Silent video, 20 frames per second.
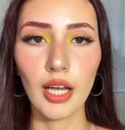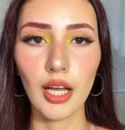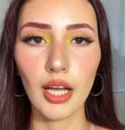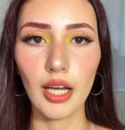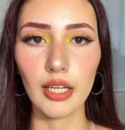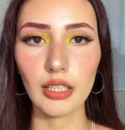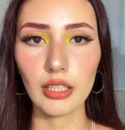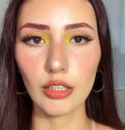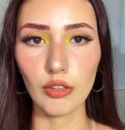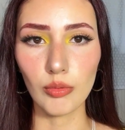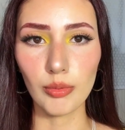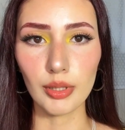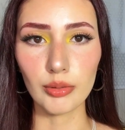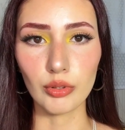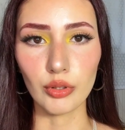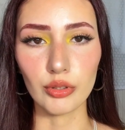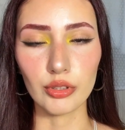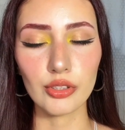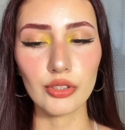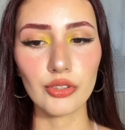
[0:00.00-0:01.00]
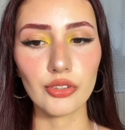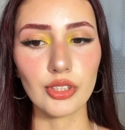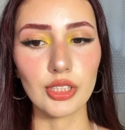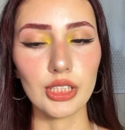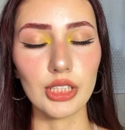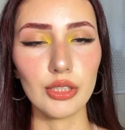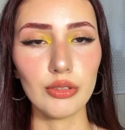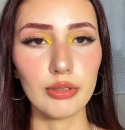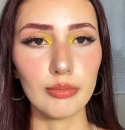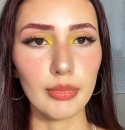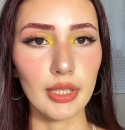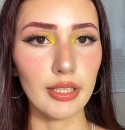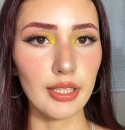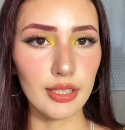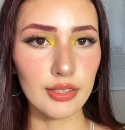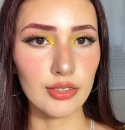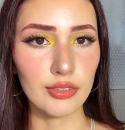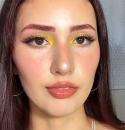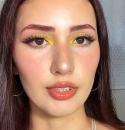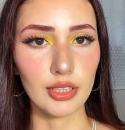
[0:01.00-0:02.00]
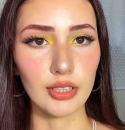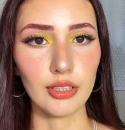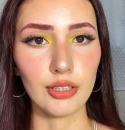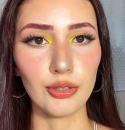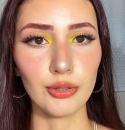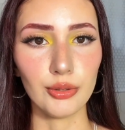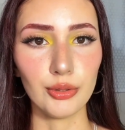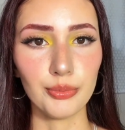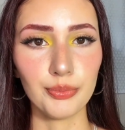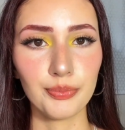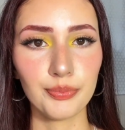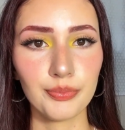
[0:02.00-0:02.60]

and I hope I'm going to see you in my next video.